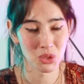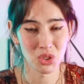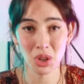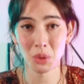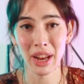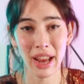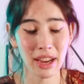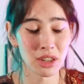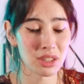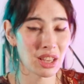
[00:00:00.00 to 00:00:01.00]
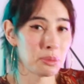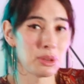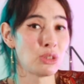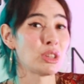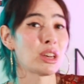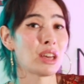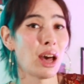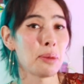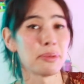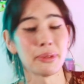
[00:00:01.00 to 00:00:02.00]
So what? I can just say I'm using a
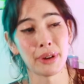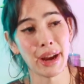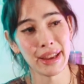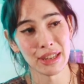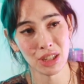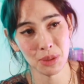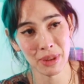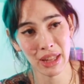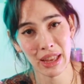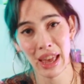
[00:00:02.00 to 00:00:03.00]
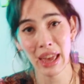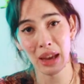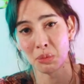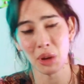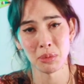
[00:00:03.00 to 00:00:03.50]
cup or I can just be like, hey, I'm,